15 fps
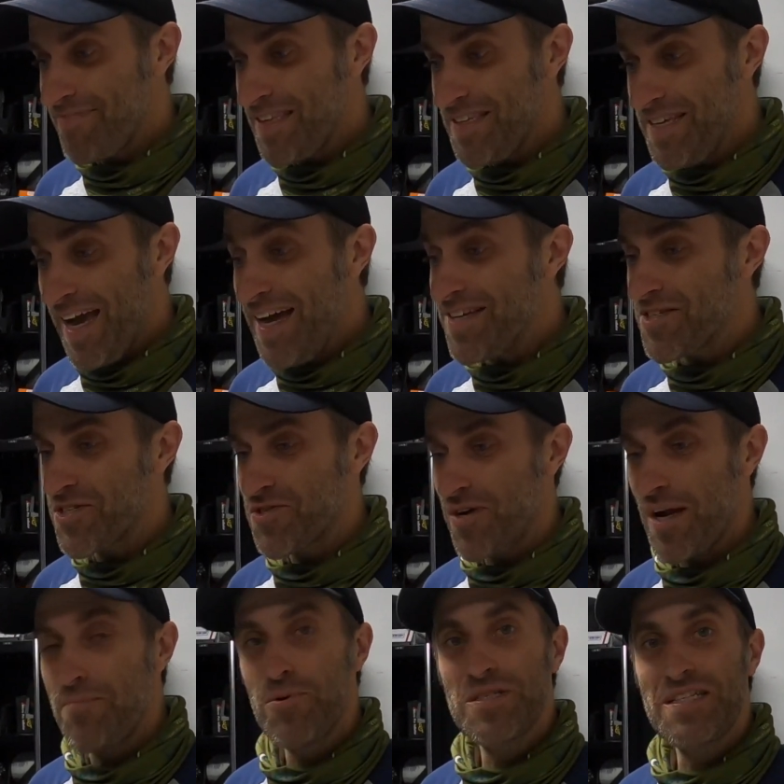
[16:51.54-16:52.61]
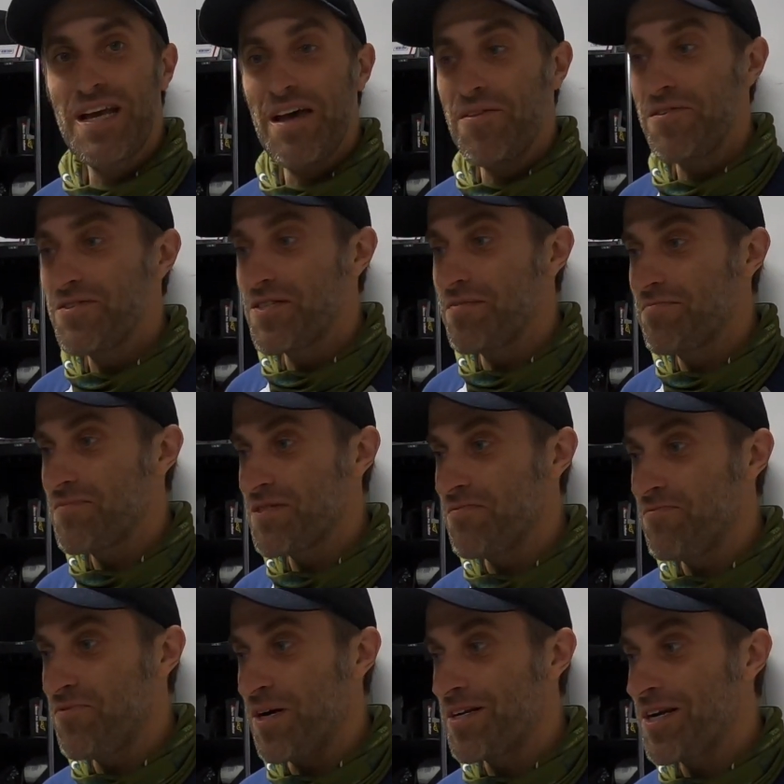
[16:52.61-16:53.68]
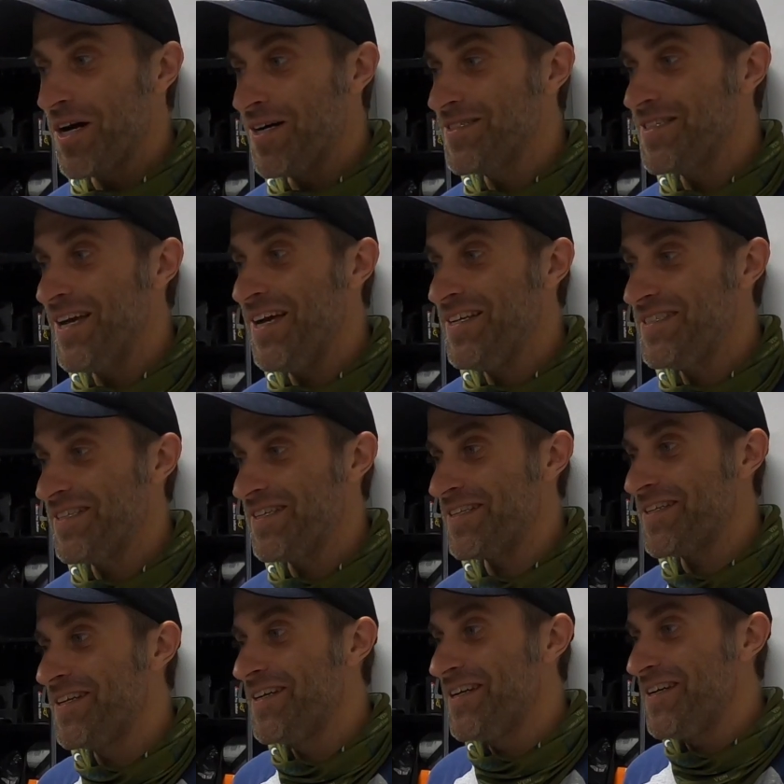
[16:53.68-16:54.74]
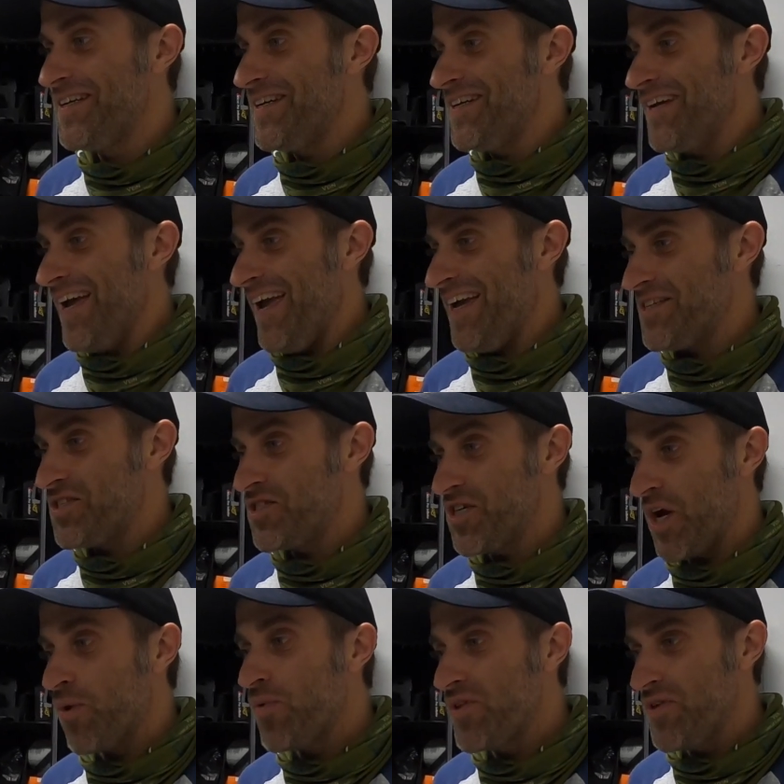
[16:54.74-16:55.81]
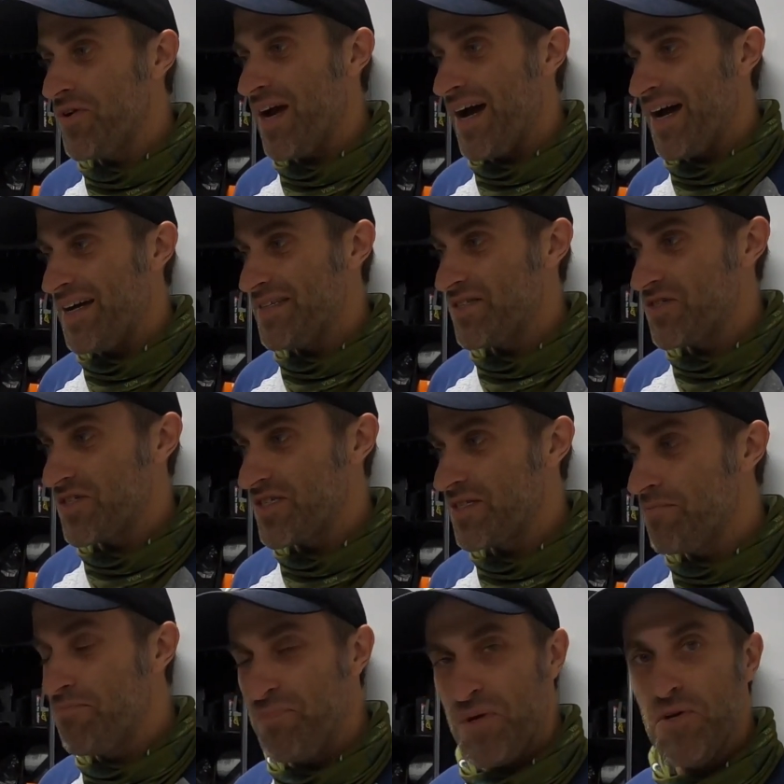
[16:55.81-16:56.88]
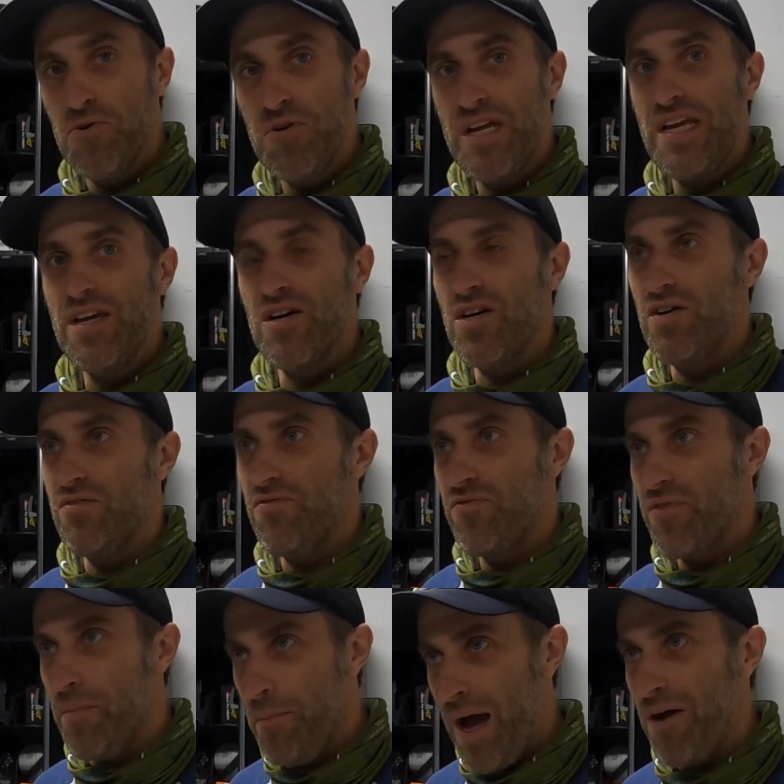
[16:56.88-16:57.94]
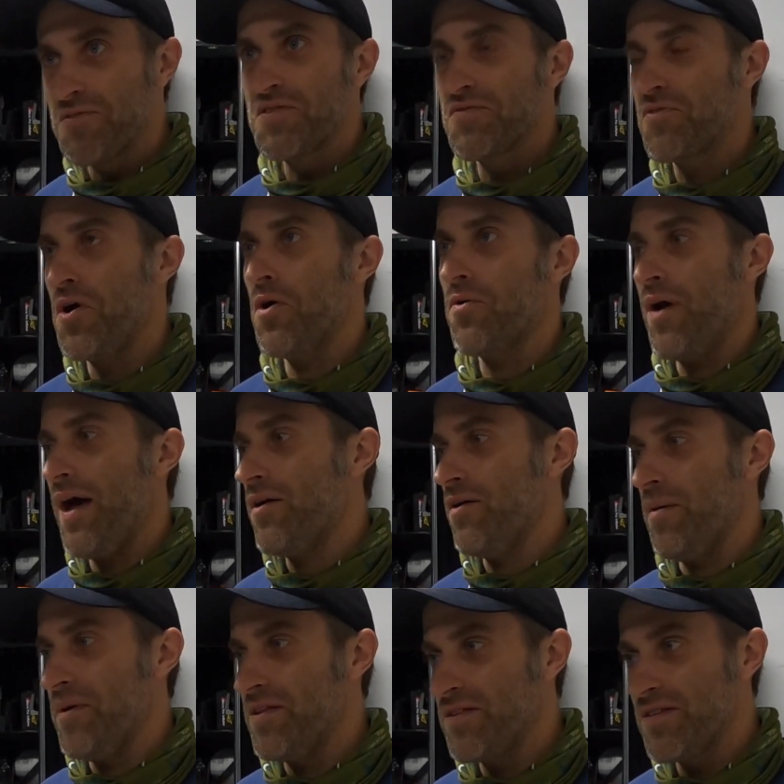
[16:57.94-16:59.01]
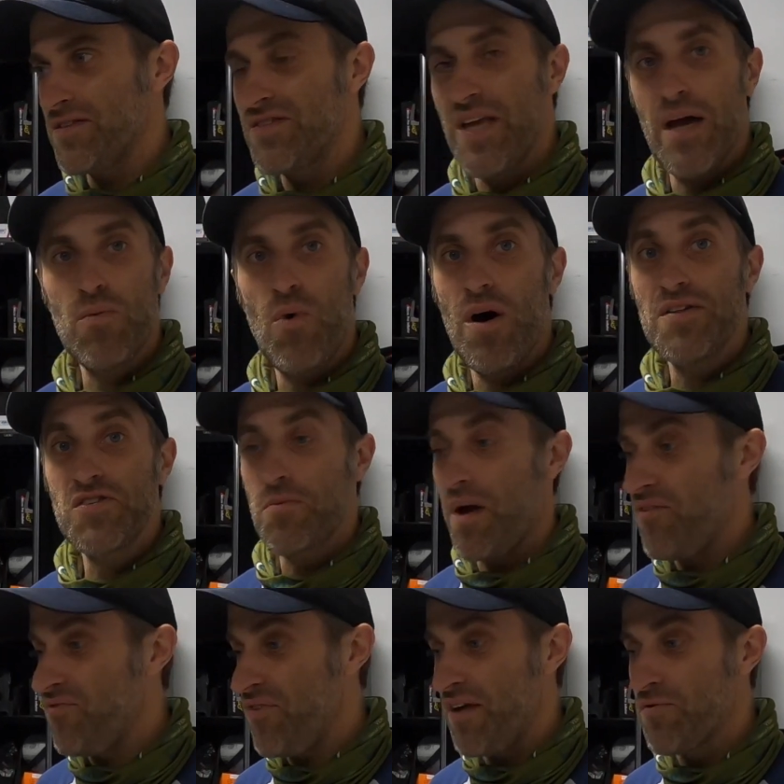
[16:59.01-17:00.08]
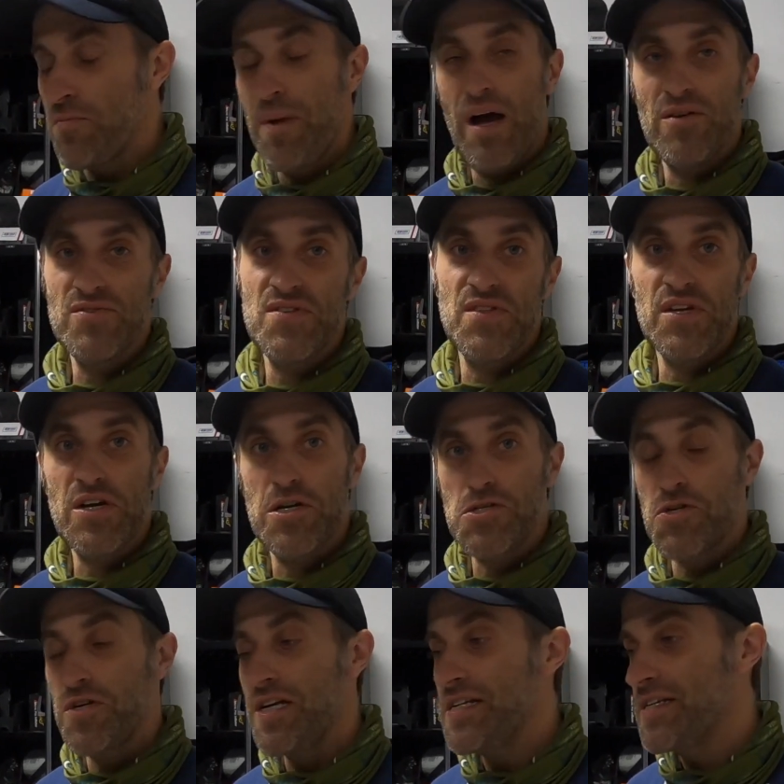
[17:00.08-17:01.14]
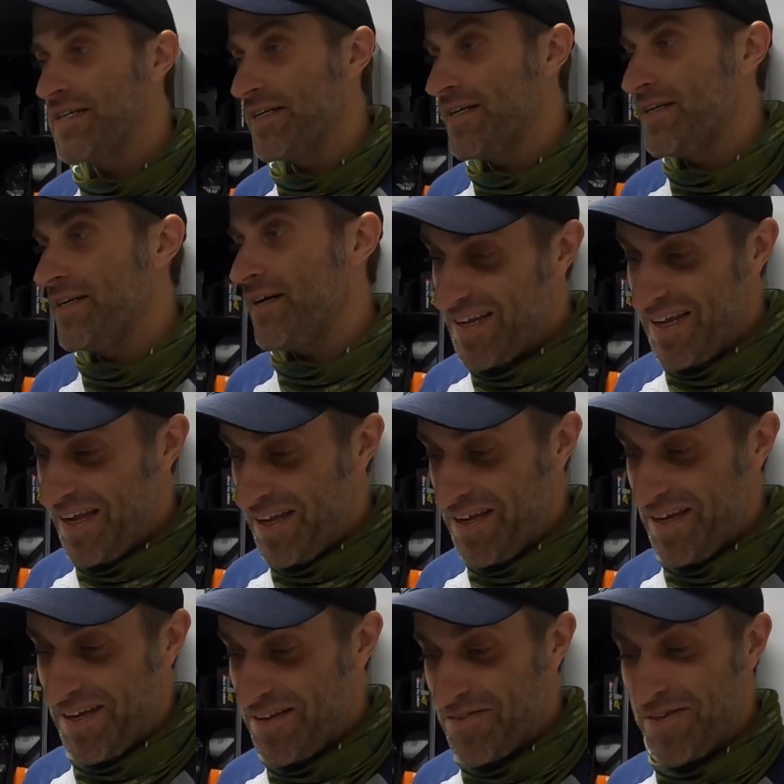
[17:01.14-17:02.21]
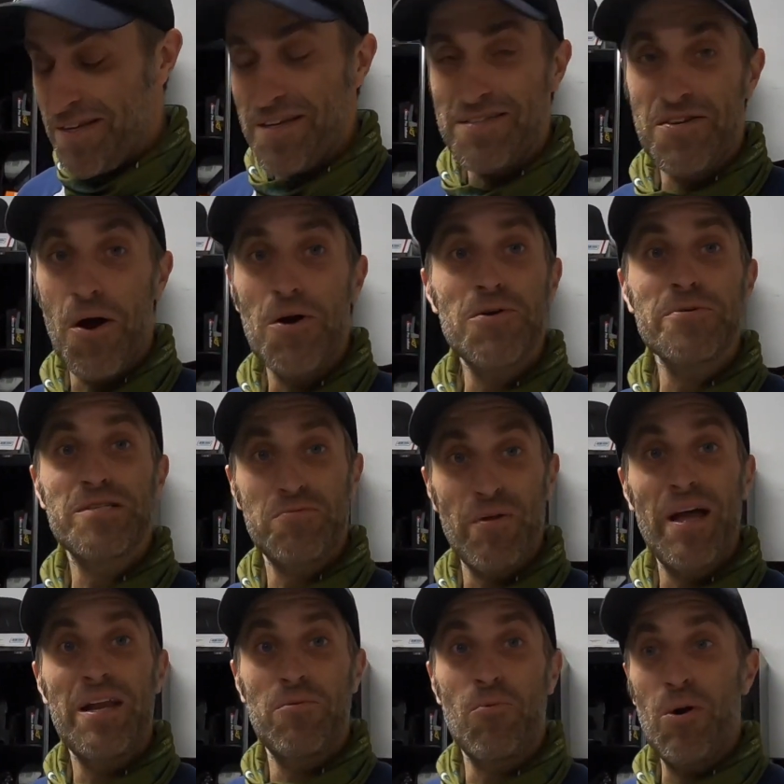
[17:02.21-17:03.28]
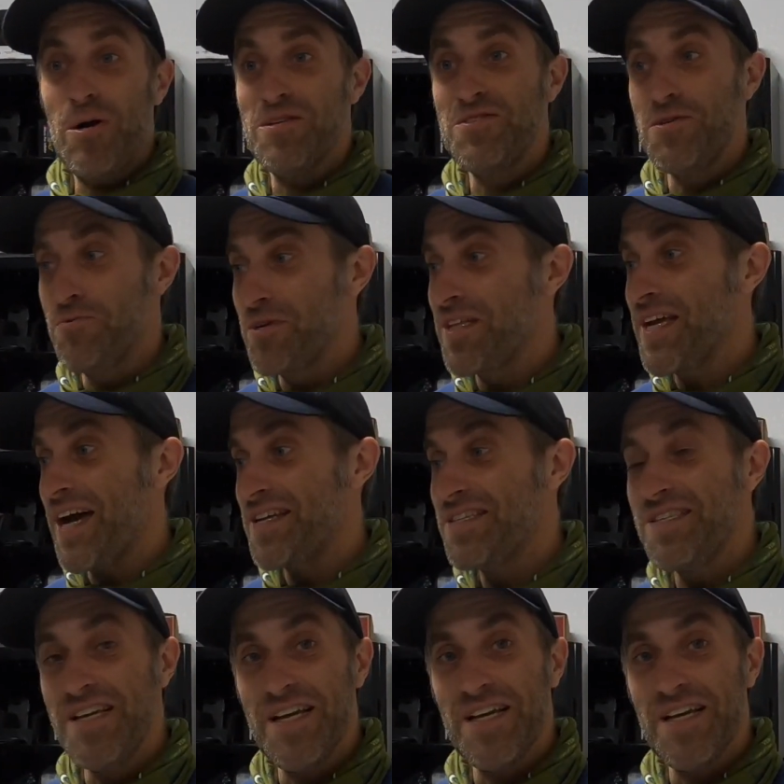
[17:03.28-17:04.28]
yeah, just try to put together some fun content and share with you guys just the beauty of the mountains of Colorado. I mean, the San Juans are my favorite mountains in the country. It's hard to explain in words. You really got to see